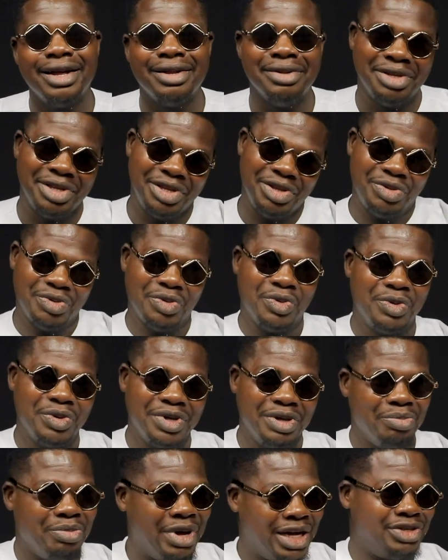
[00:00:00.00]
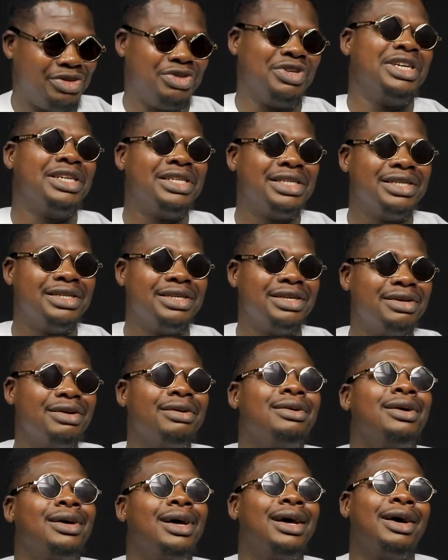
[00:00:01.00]
Neo in Matrix.
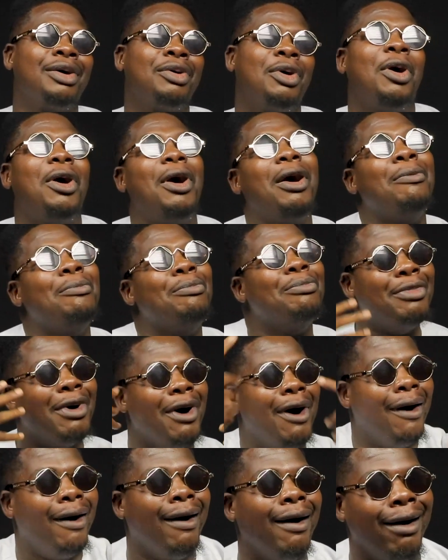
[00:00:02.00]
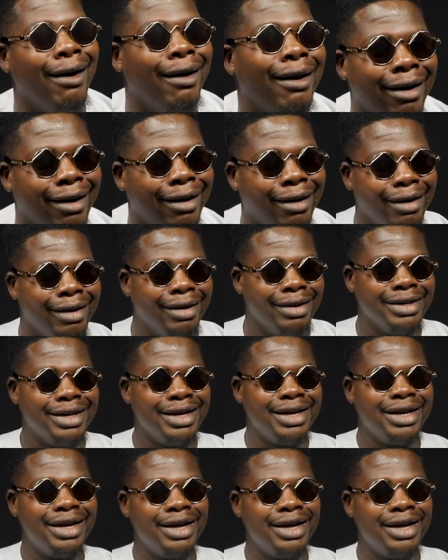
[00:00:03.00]
Come on!